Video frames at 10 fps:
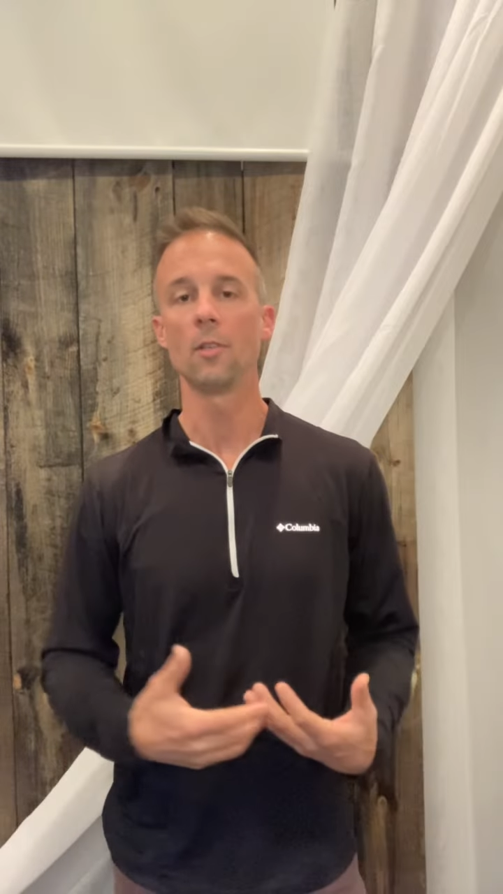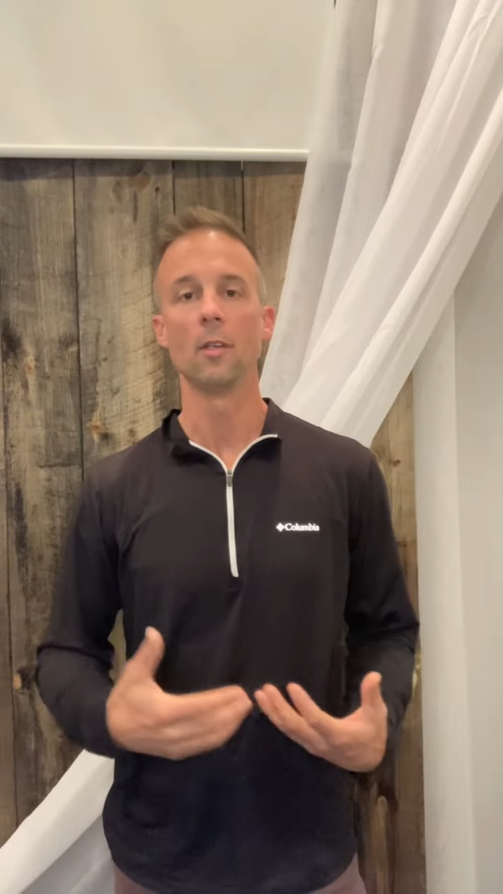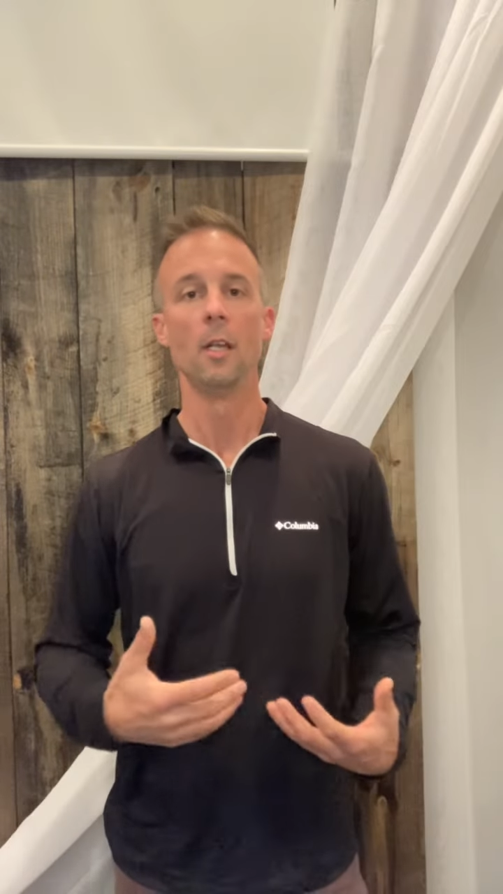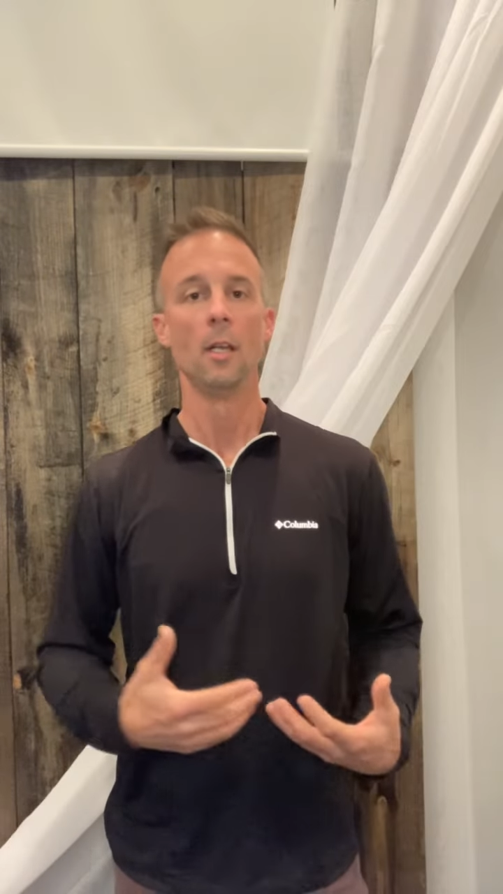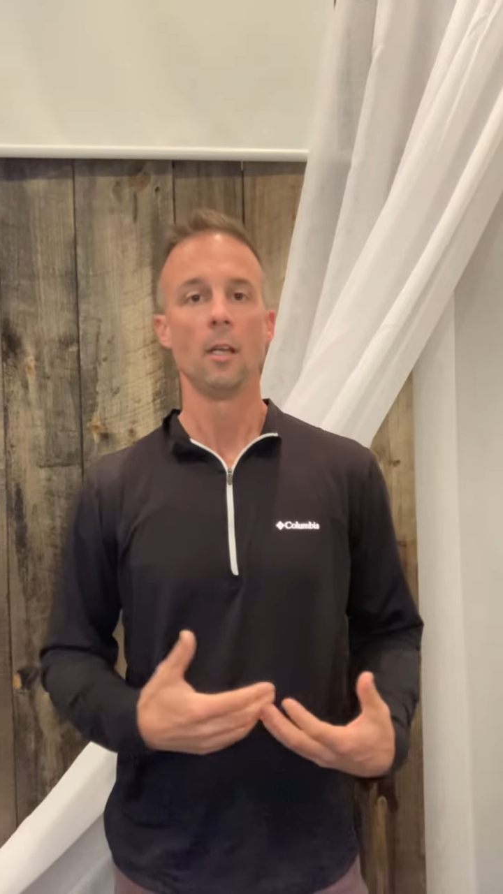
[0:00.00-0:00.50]

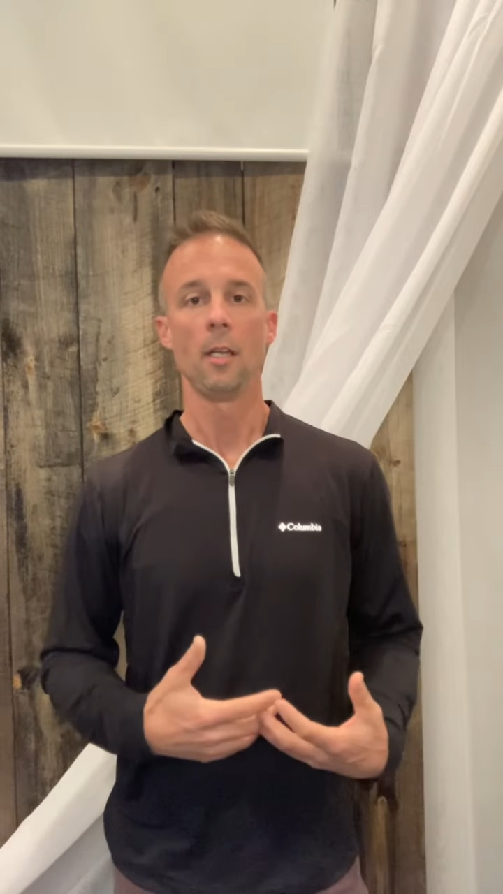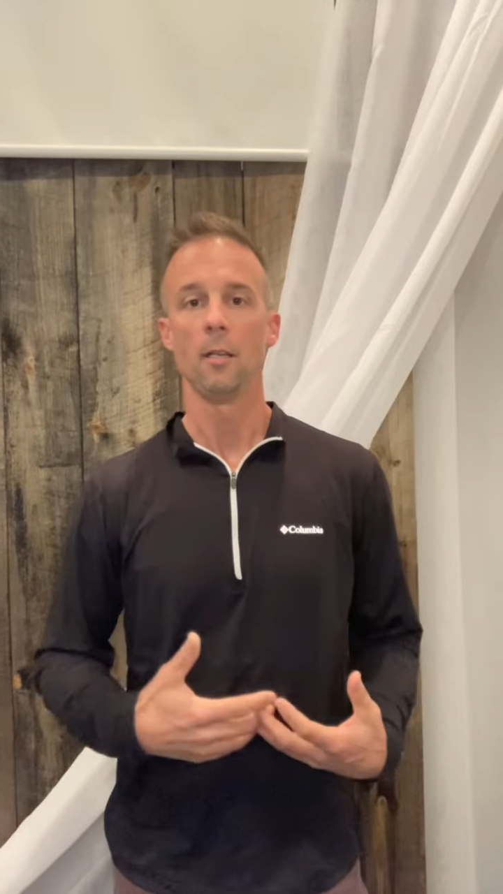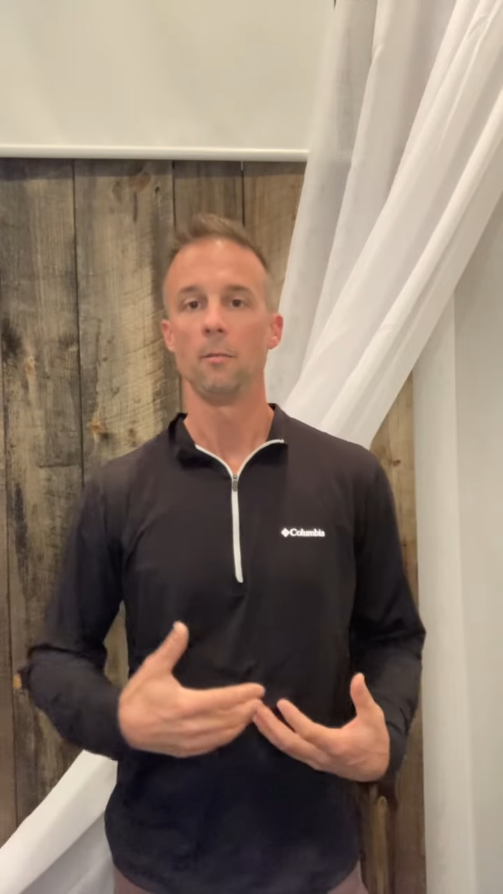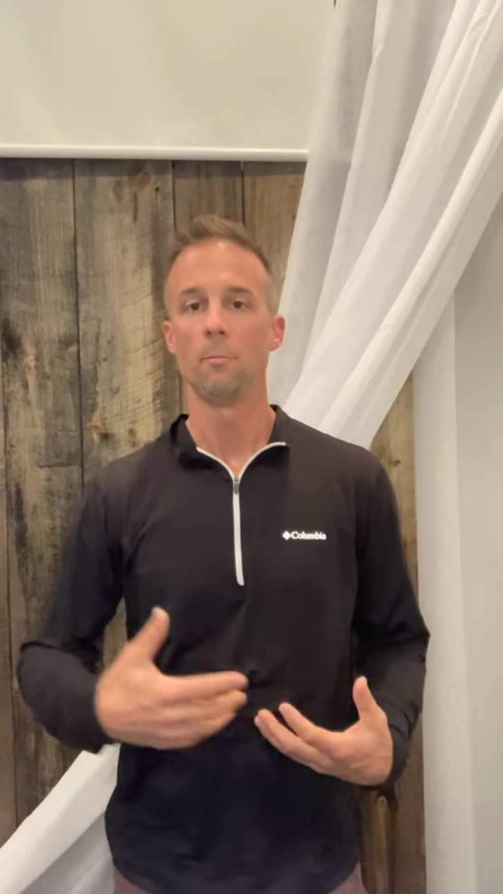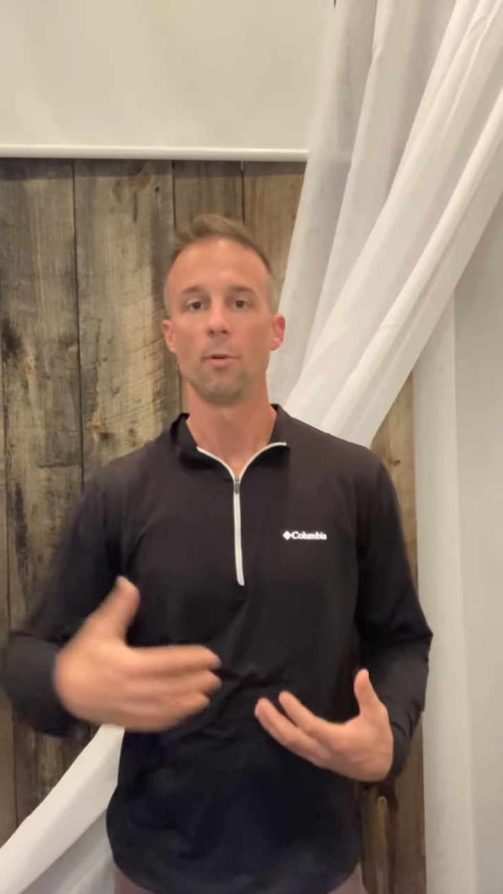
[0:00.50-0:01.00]

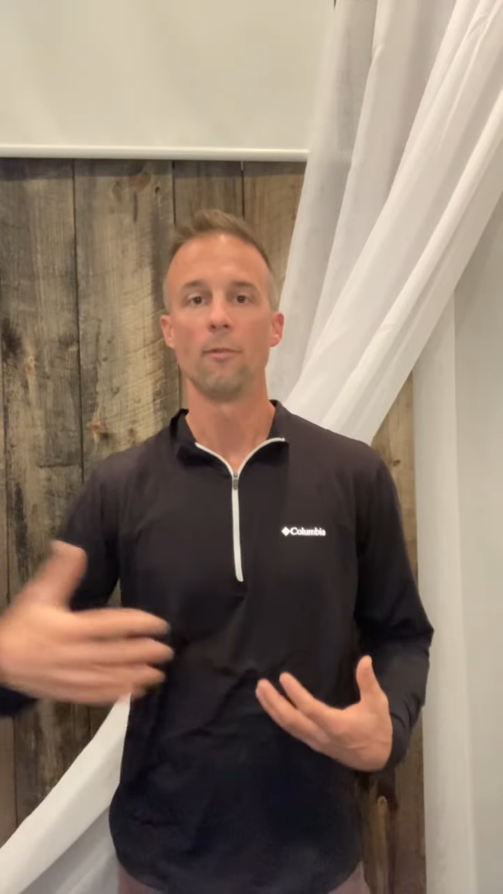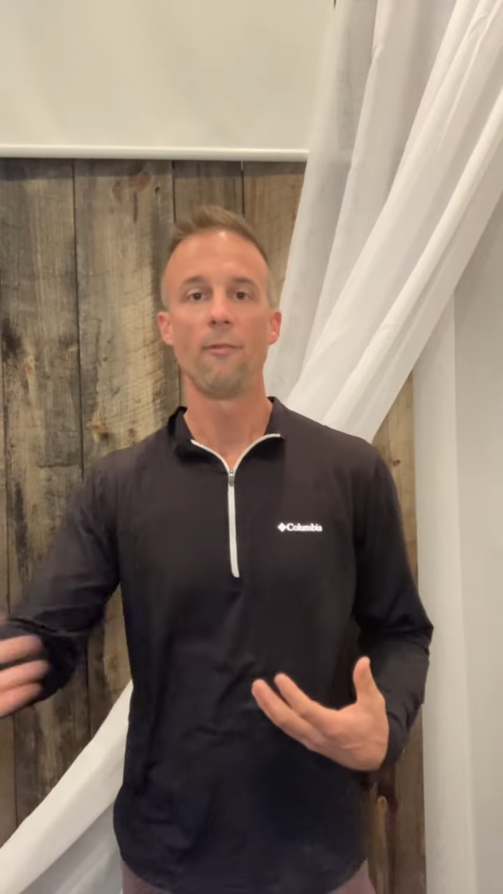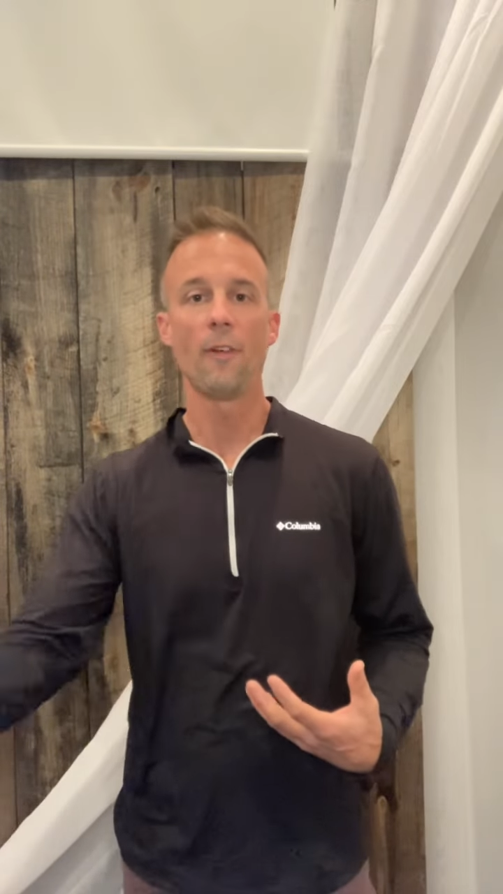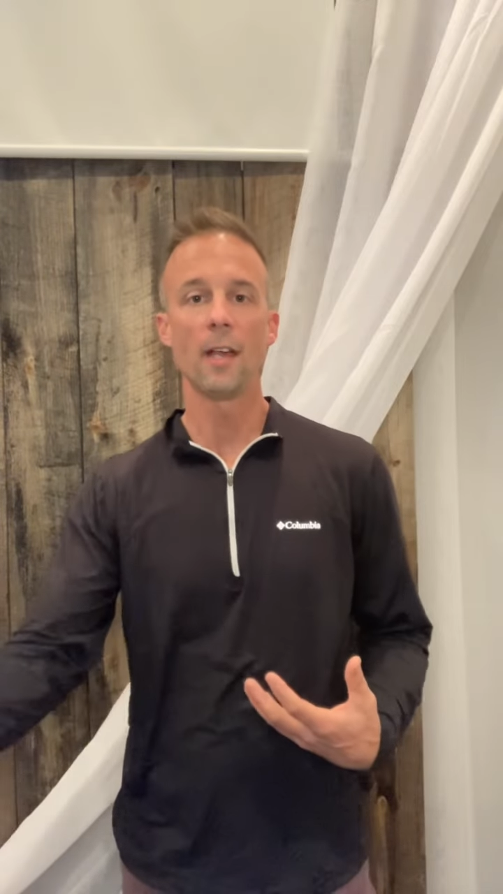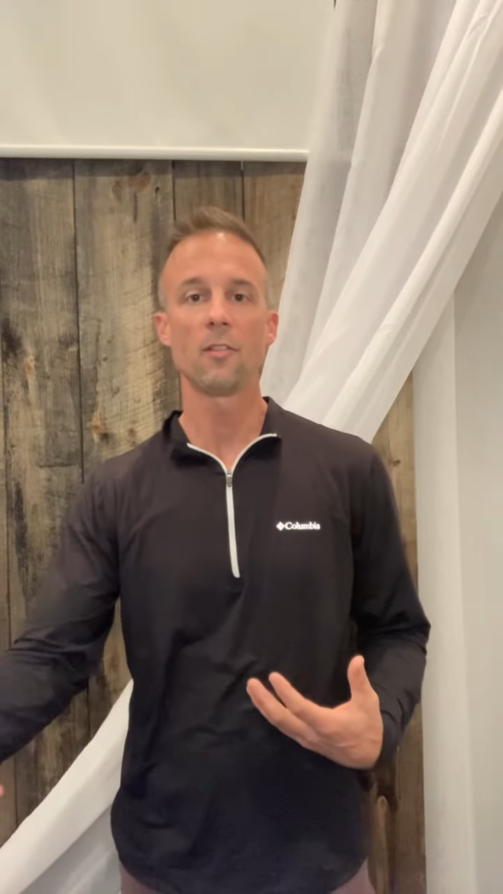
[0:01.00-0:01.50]
and
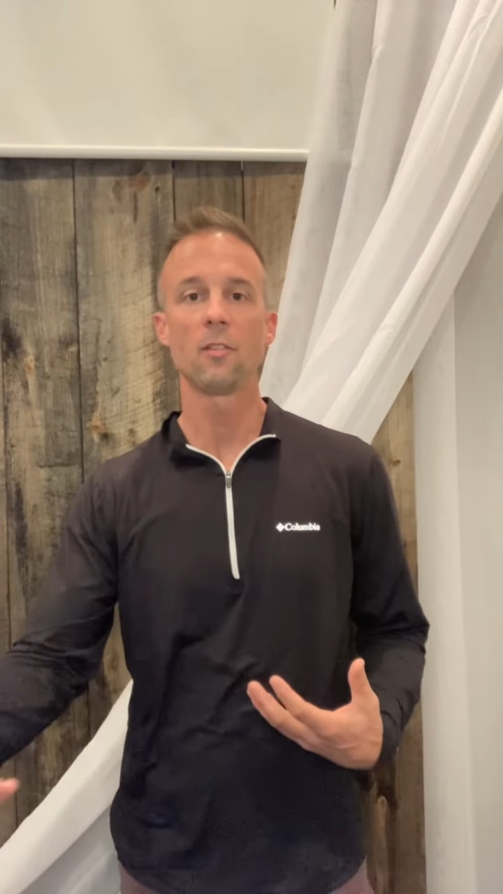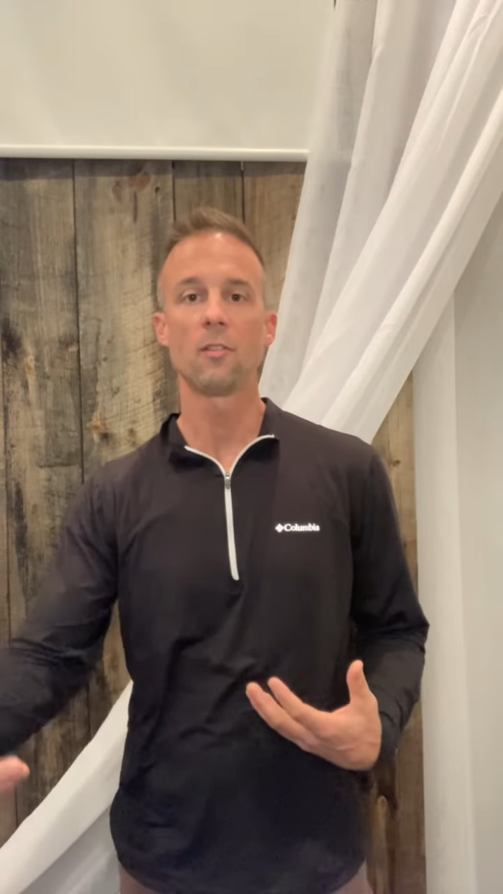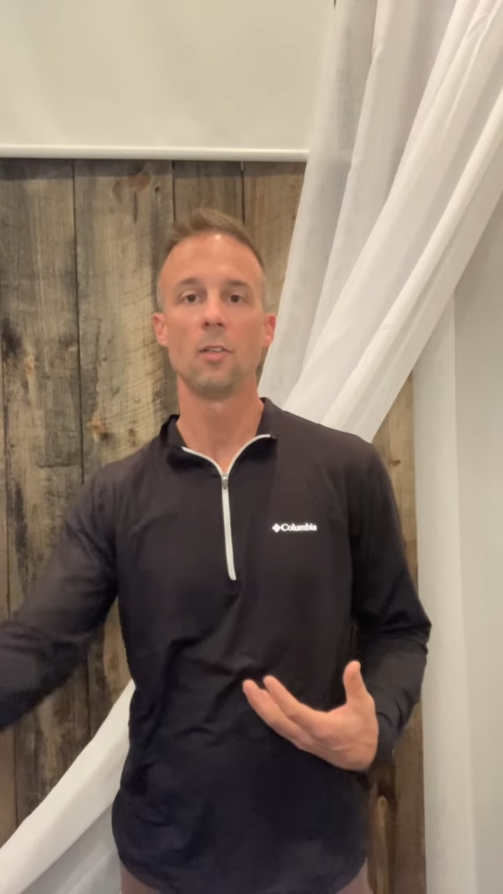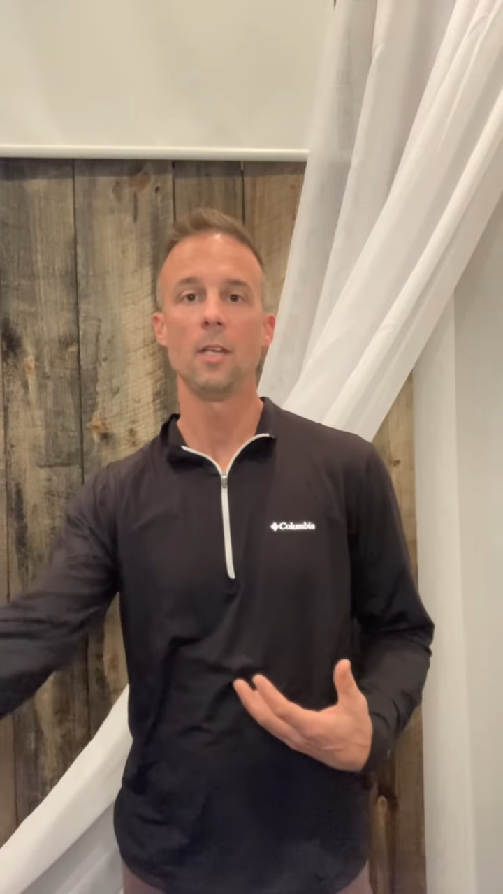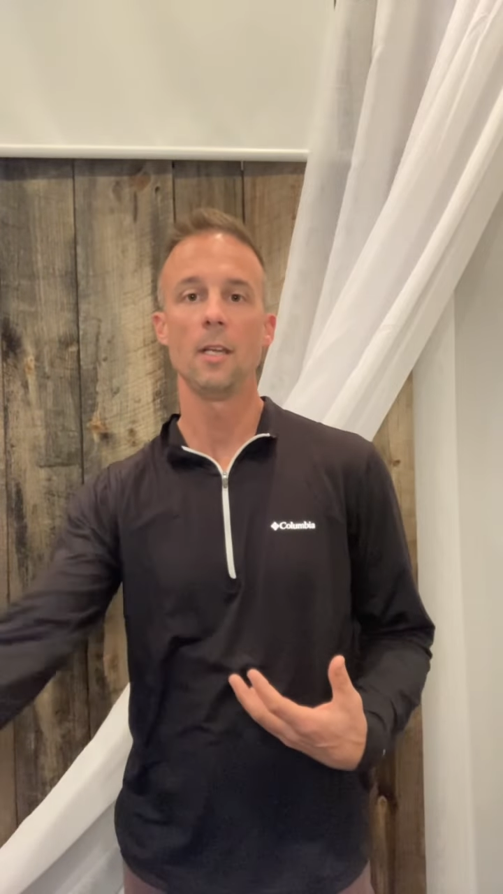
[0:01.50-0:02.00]
profess
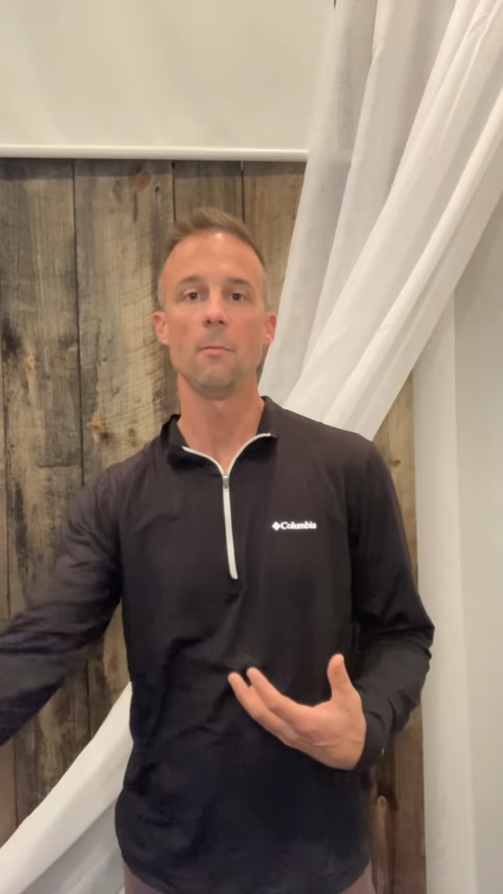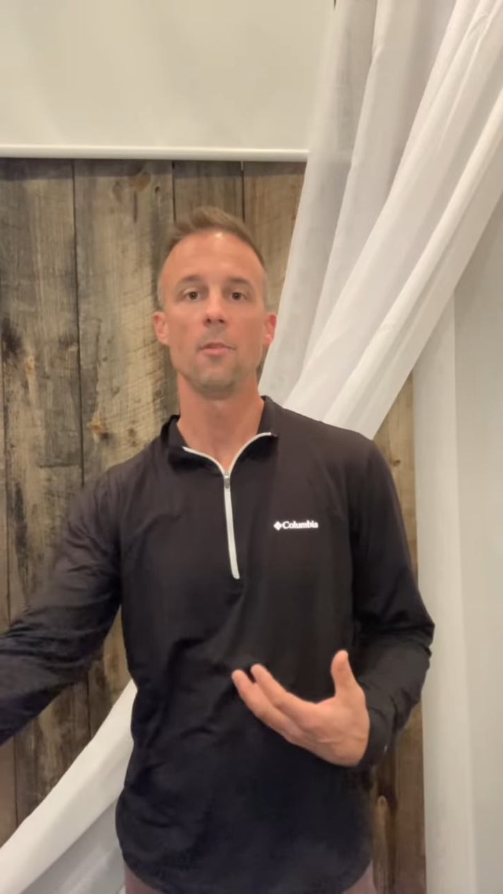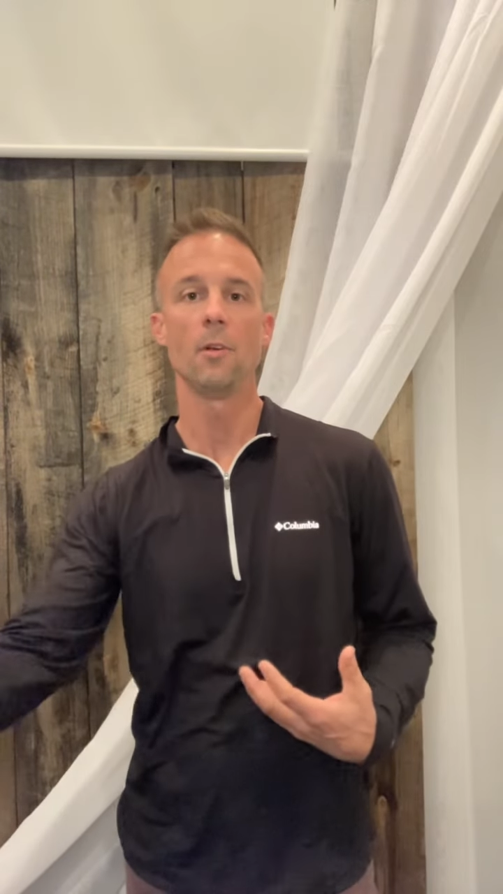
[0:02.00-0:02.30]
to him